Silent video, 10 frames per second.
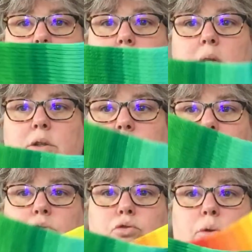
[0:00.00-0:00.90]

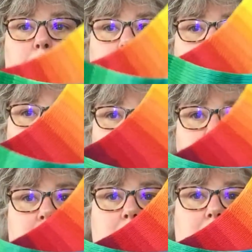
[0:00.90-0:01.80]
sock drawer,
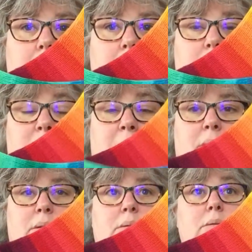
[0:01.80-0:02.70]
ready,
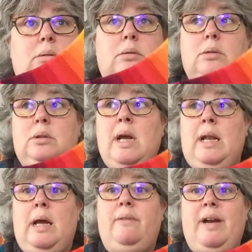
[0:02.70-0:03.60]
well,
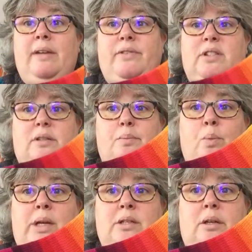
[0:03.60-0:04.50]
saying that, ready for
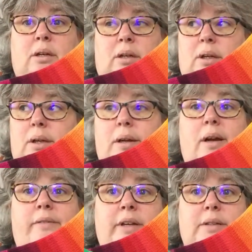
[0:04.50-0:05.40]
winter.
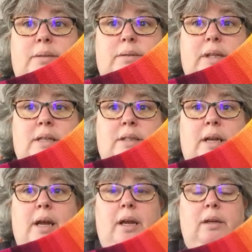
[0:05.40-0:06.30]
I've had
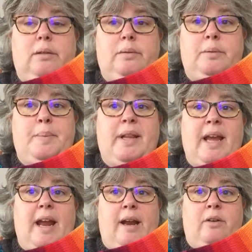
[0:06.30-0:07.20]
yesterday, put the
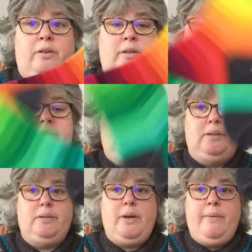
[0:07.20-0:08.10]
heating on.
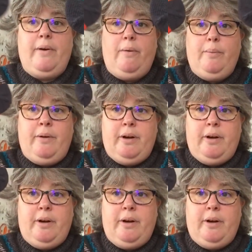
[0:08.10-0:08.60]
What's going on?